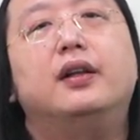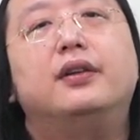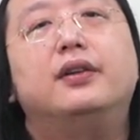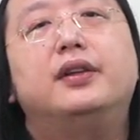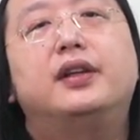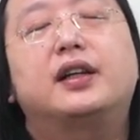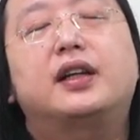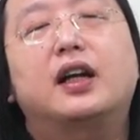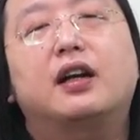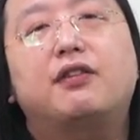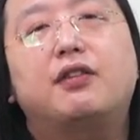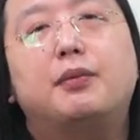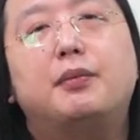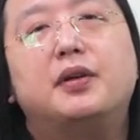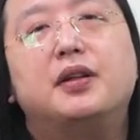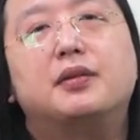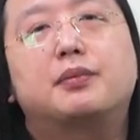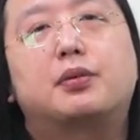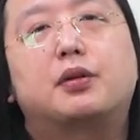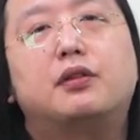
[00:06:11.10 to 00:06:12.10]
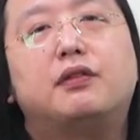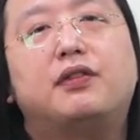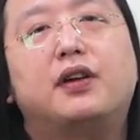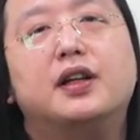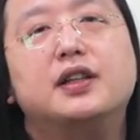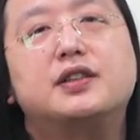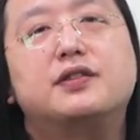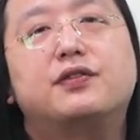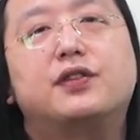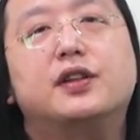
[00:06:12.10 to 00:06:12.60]
The government
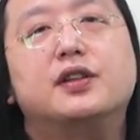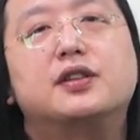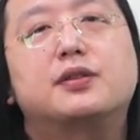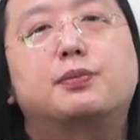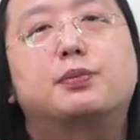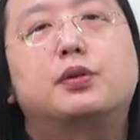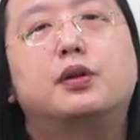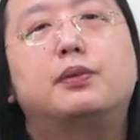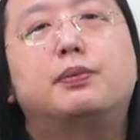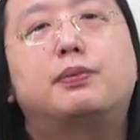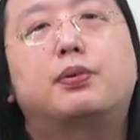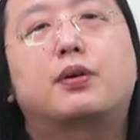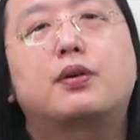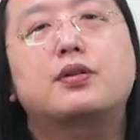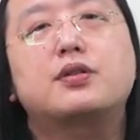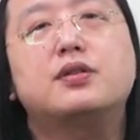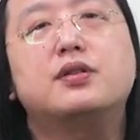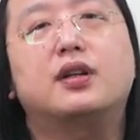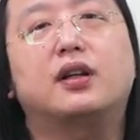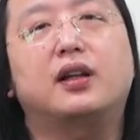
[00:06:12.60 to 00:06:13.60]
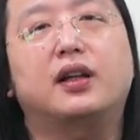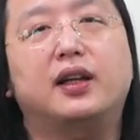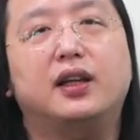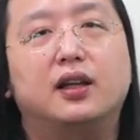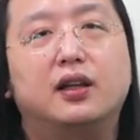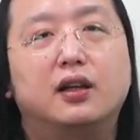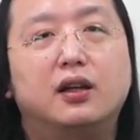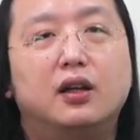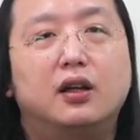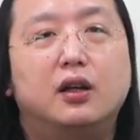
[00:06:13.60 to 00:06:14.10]
provides funds
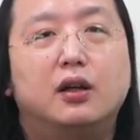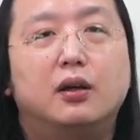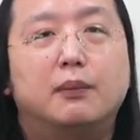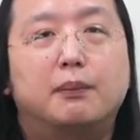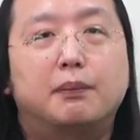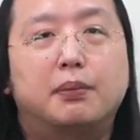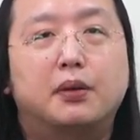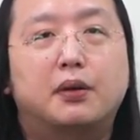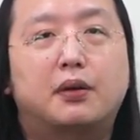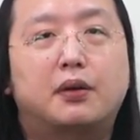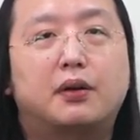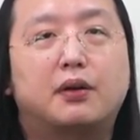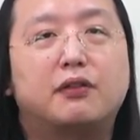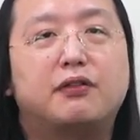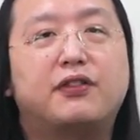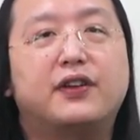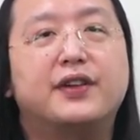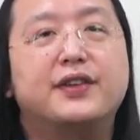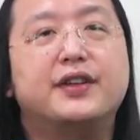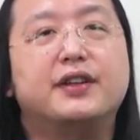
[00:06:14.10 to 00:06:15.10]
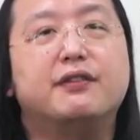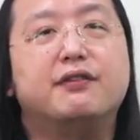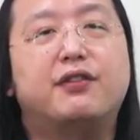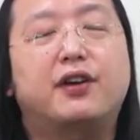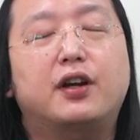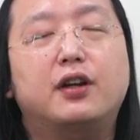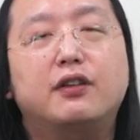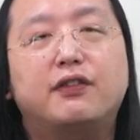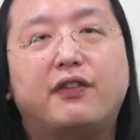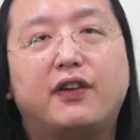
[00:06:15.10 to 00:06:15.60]
proportionally. Plural funding
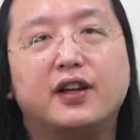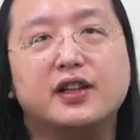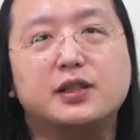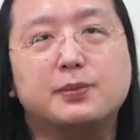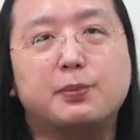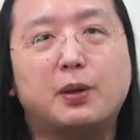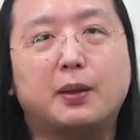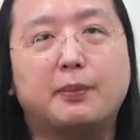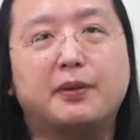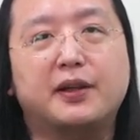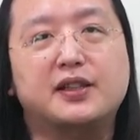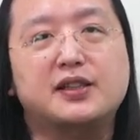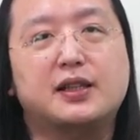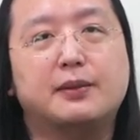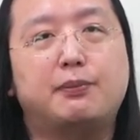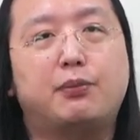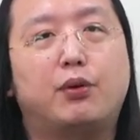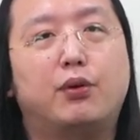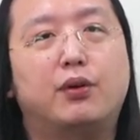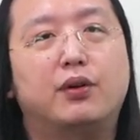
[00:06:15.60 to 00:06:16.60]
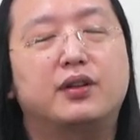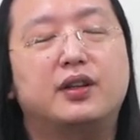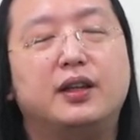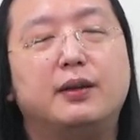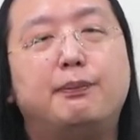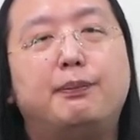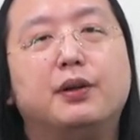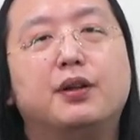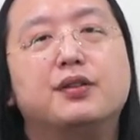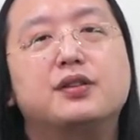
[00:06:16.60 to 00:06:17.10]
verifies public support.
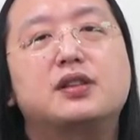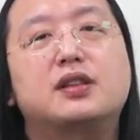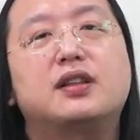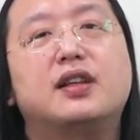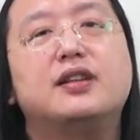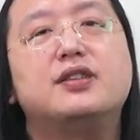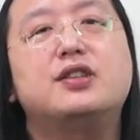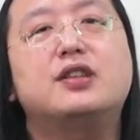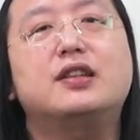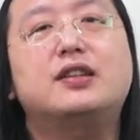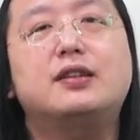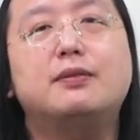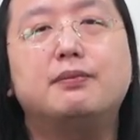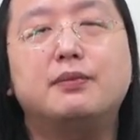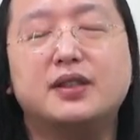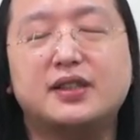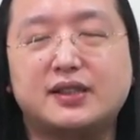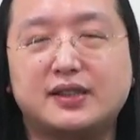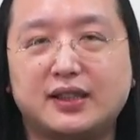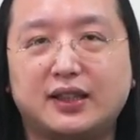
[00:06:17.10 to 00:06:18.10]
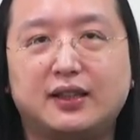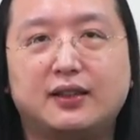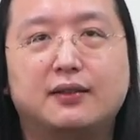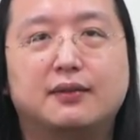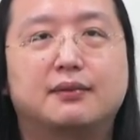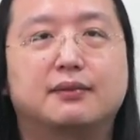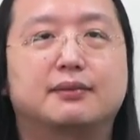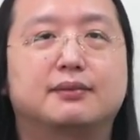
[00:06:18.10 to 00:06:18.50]
It builds legitimacy.